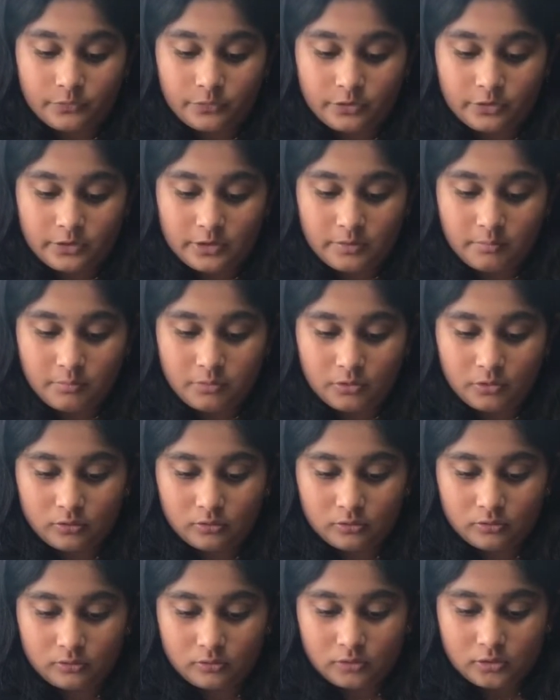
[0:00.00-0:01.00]
they
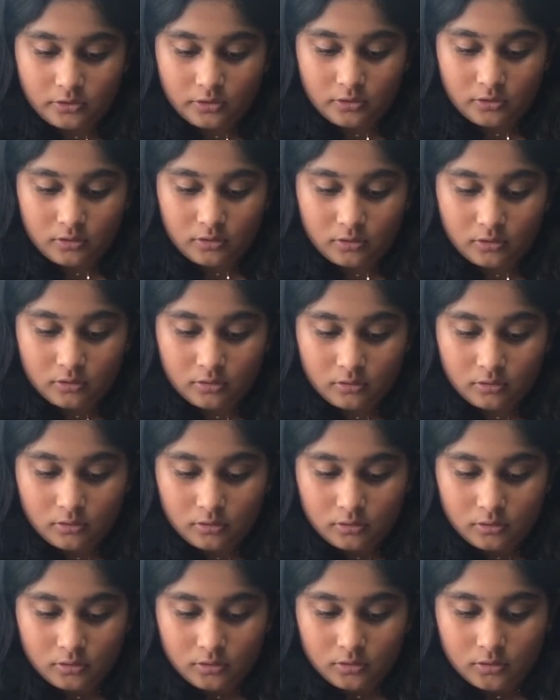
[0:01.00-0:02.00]
pull
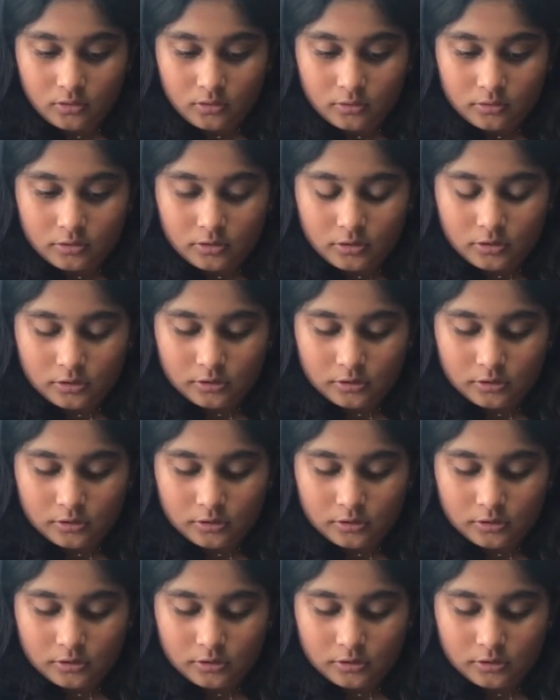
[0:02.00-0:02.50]
the